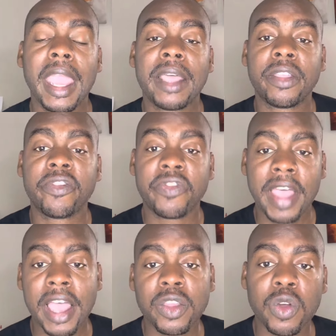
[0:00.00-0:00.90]
And the
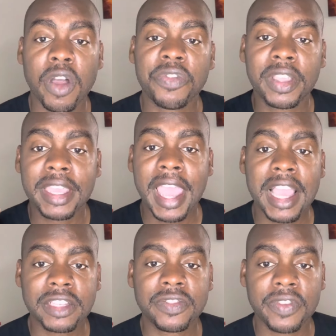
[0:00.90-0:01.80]
value of the
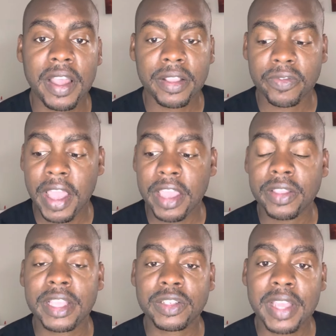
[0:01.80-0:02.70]
cash
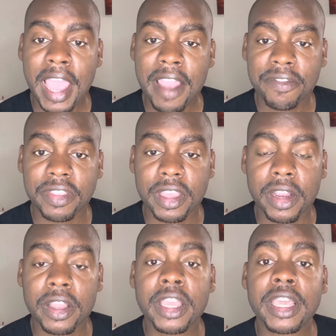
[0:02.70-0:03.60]
value that you have
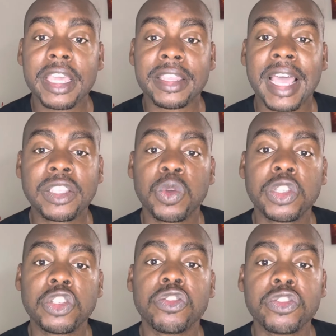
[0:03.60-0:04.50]
there, that's
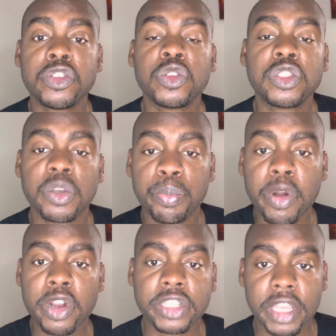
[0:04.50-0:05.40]
what you'll use to
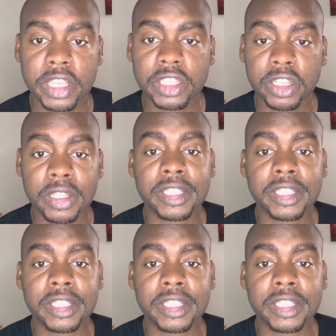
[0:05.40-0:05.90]
purchase.